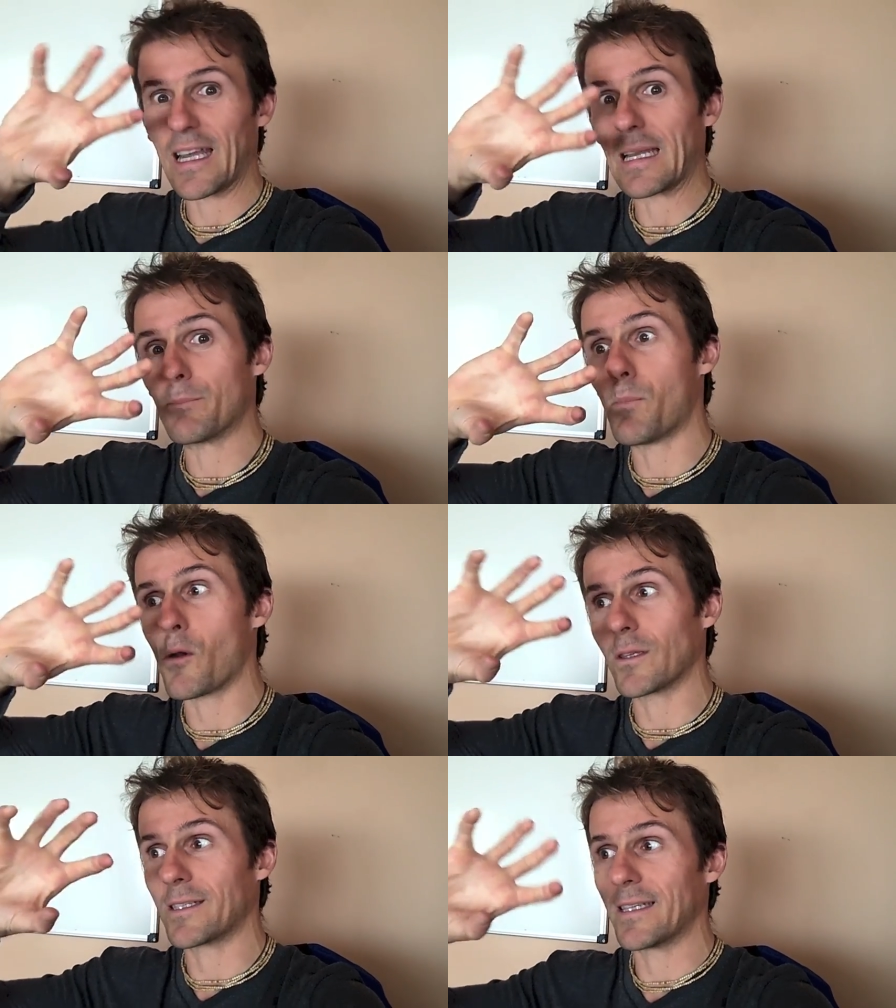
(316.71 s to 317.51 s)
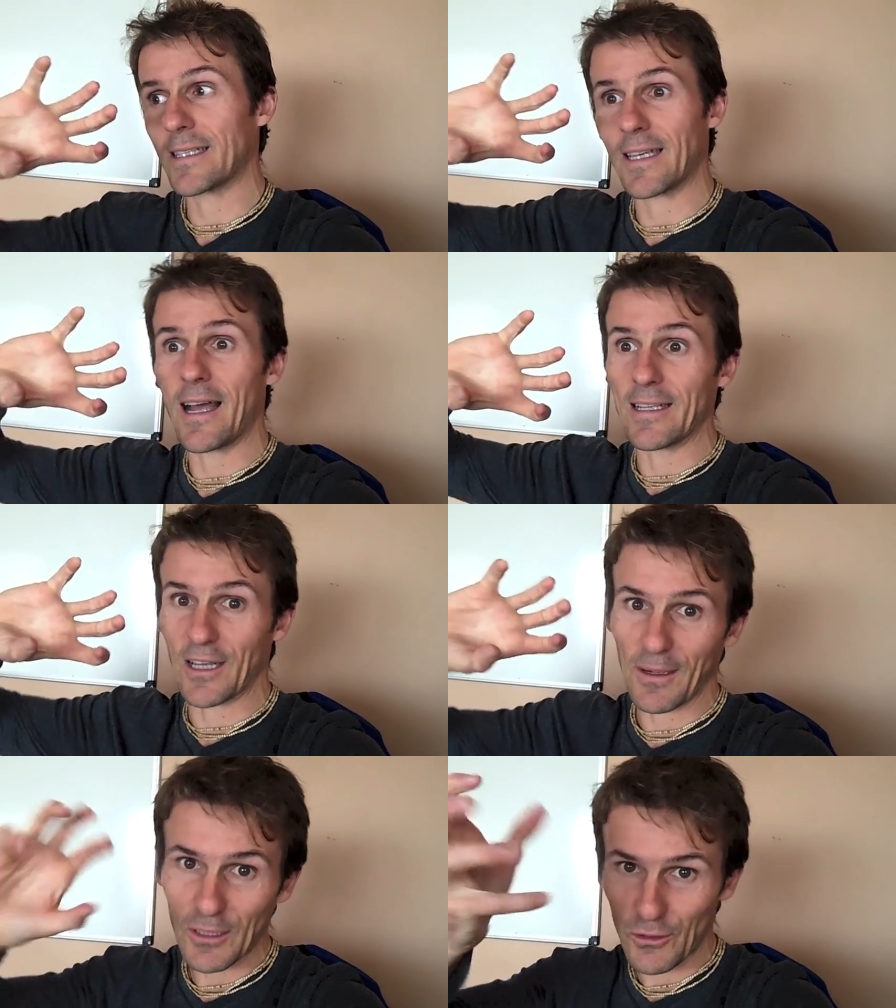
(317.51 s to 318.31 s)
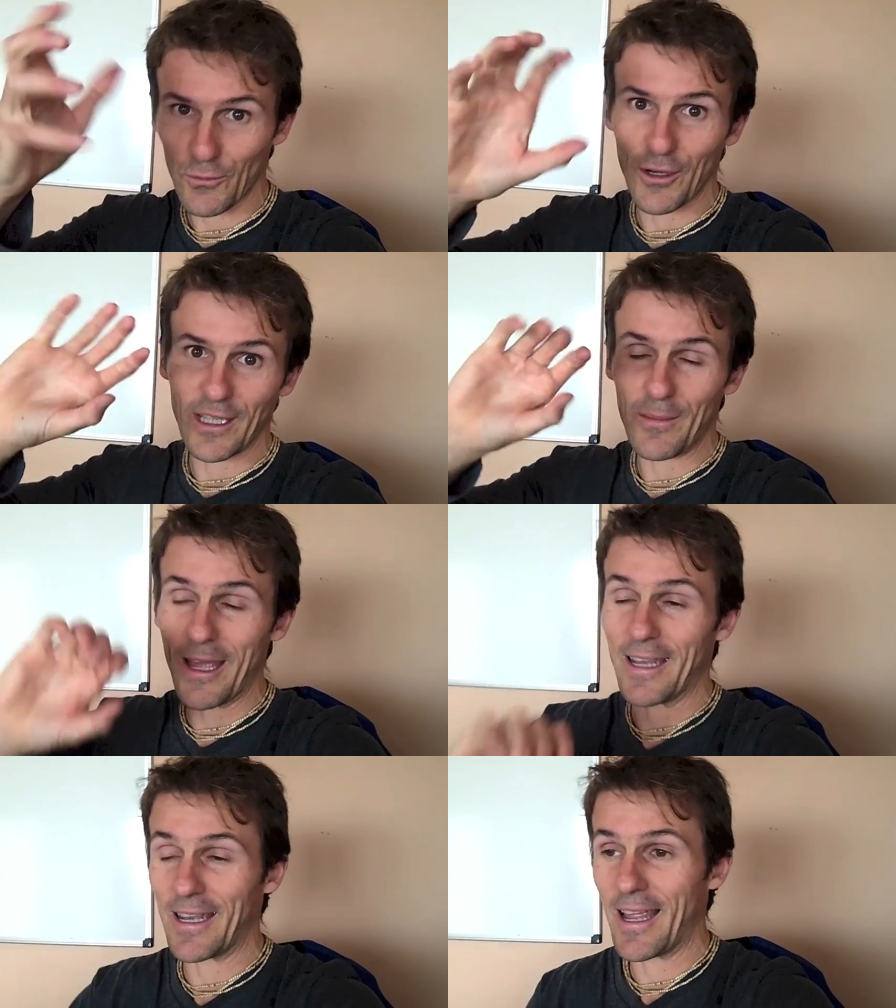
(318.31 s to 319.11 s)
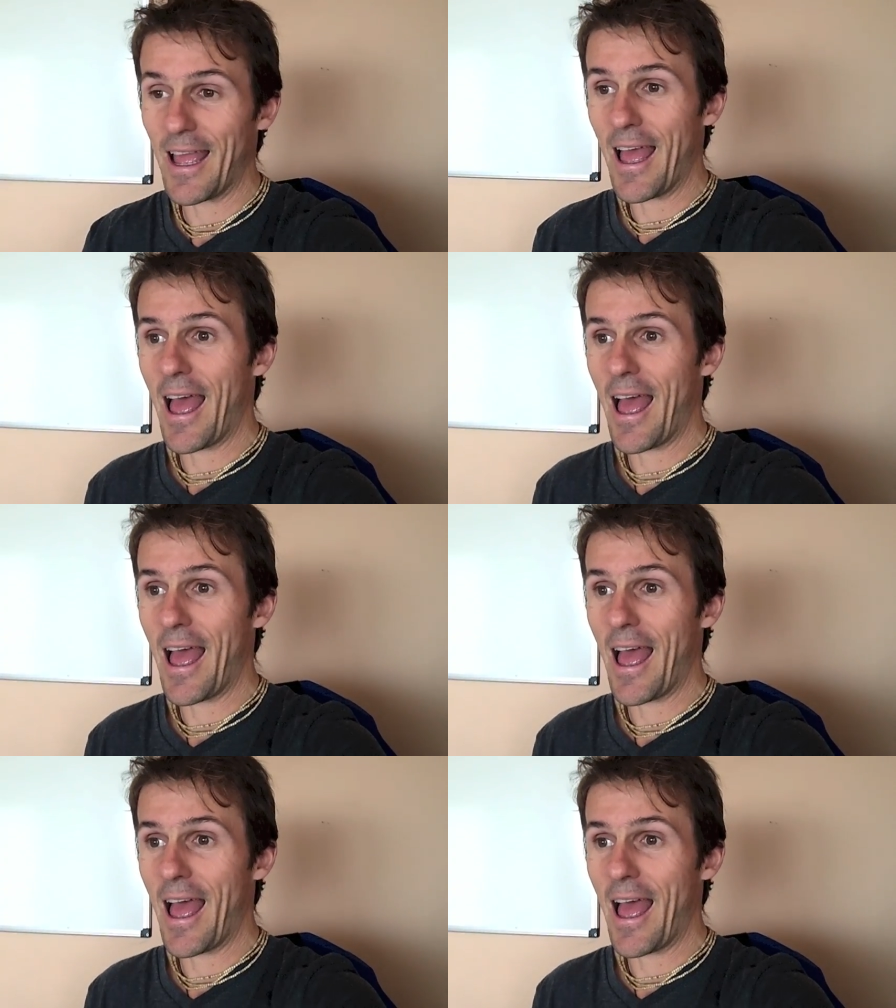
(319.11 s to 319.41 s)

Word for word: getting bolts this size and screwing them in.